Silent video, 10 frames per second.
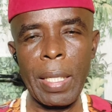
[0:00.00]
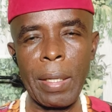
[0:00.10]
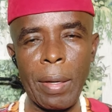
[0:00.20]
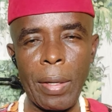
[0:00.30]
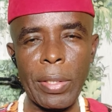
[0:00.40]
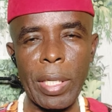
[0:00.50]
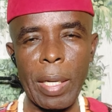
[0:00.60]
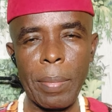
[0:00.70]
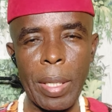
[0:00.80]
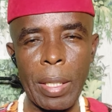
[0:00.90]
the last
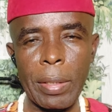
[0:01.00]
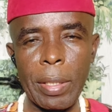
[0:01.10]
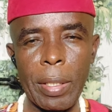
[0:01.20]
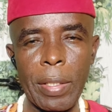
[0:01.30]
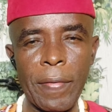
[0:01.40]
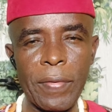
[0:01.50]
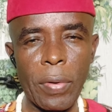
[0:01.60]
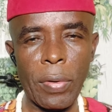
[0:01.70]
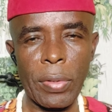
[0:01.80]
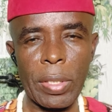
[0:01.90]
time that
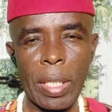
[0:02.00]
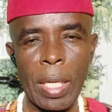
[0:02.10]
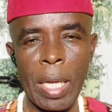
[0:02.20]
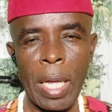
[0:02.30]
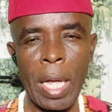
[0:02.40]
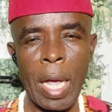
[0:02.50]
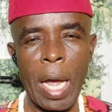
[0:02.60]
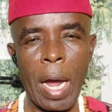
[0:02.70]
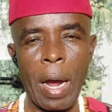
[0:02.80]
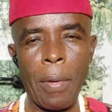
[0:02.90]
diphthongs
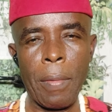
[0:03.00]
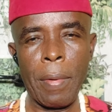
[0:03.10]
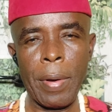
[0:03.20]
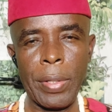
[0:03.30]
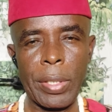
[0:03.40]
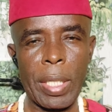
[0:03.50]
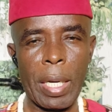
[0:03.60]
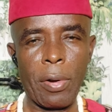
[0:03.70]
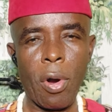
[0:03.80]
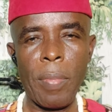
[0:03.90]
are words
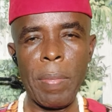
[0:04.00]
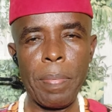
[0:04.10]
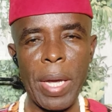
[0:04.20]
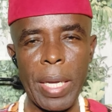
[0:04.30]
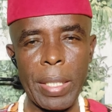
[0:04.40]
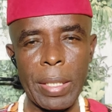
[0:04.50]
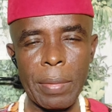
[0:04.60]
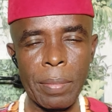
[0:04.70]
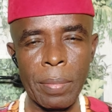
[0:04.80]
that come in pairs.